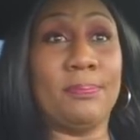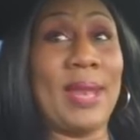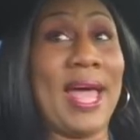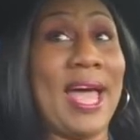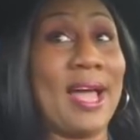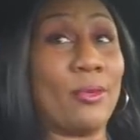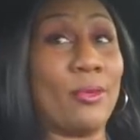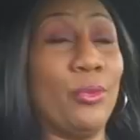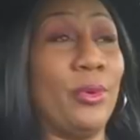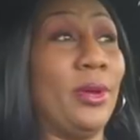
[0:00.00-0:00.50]

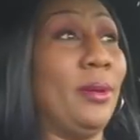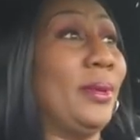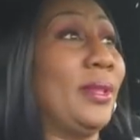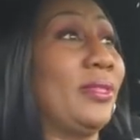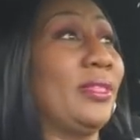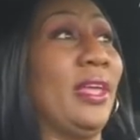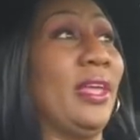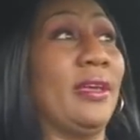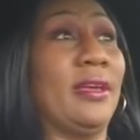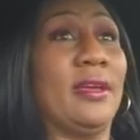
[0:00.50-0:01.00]
black women
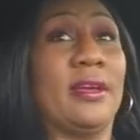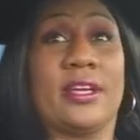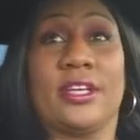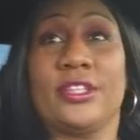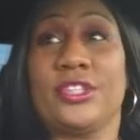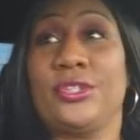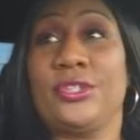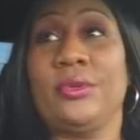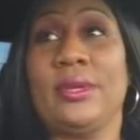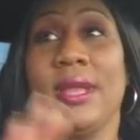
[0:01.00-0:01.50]
thinking
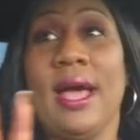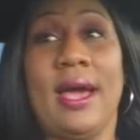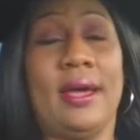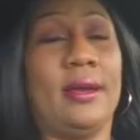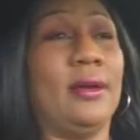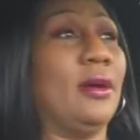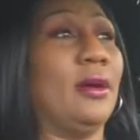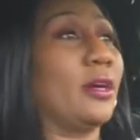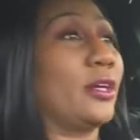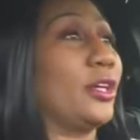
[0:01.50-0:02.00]
because you
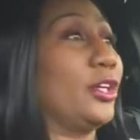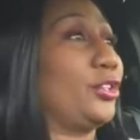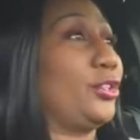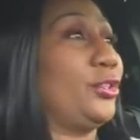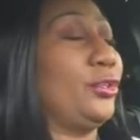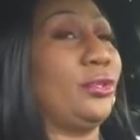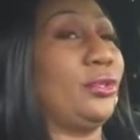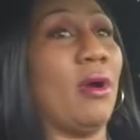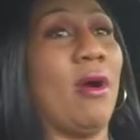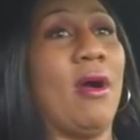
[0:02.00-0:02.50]
lighter, because
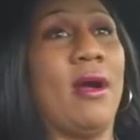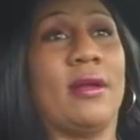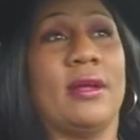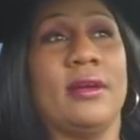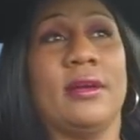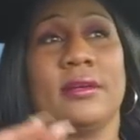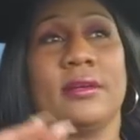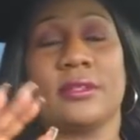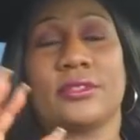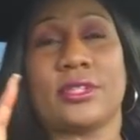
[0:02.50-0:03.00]
you
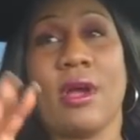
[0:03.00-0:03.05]
darker,